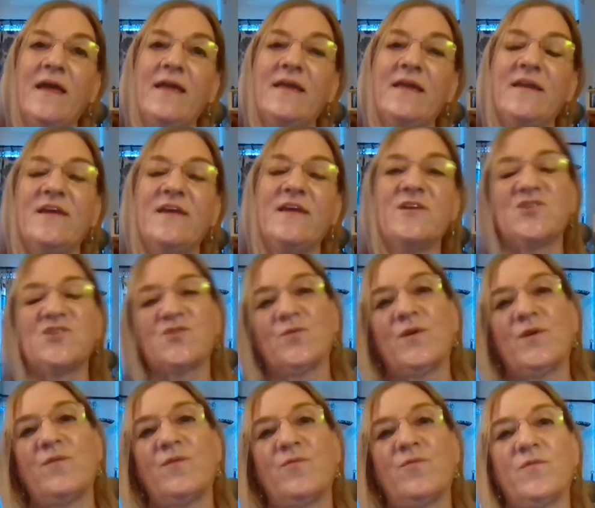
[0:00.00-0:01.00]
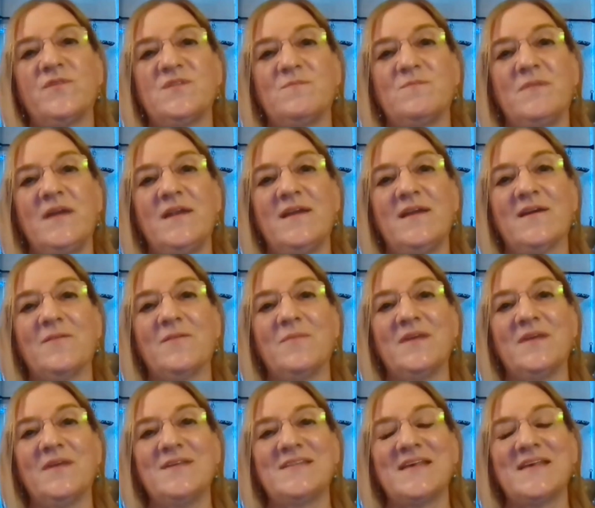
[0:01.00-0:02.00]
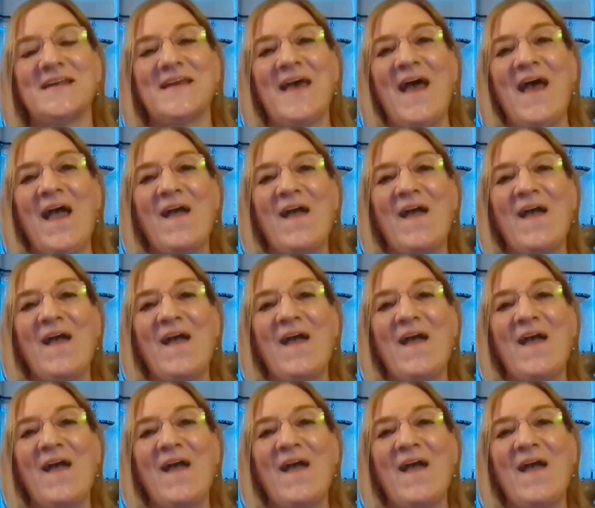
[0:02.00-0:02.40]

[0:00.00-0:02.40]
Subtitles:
in history through this medium, is that